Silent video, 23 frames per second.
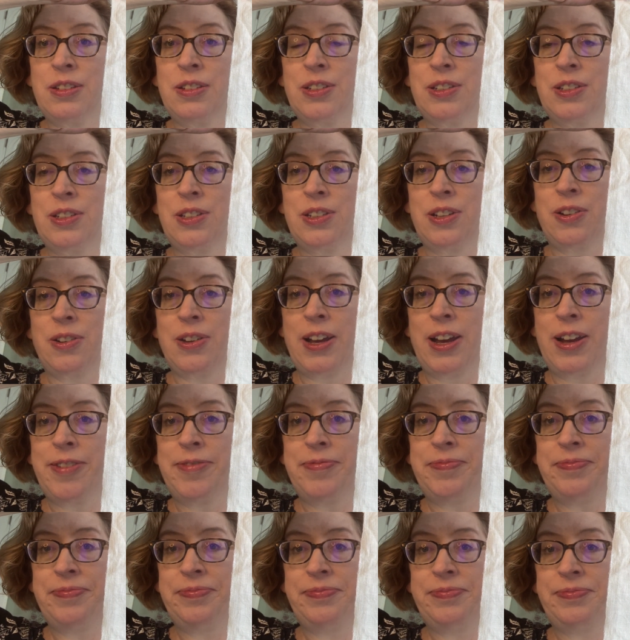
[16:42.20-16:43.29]
So yeah,
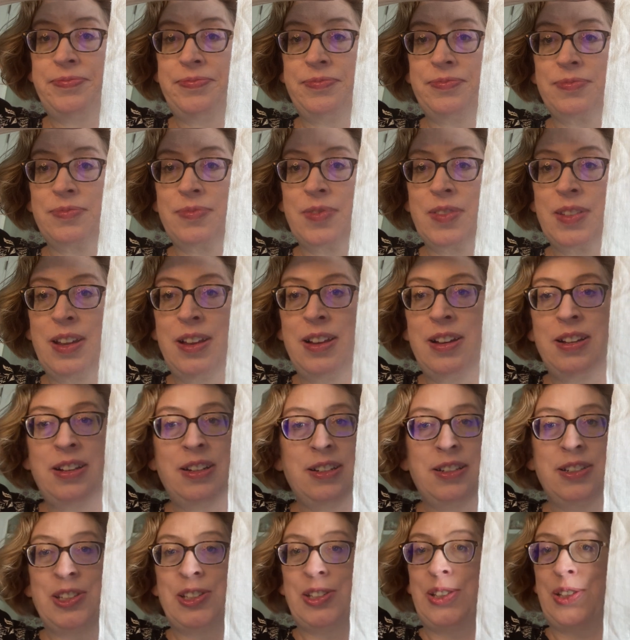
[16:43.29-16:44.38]

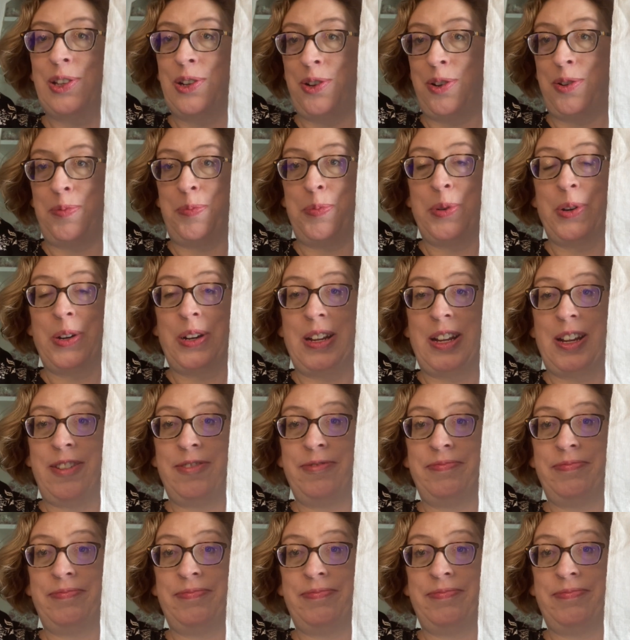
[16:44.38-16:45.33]
so pretty.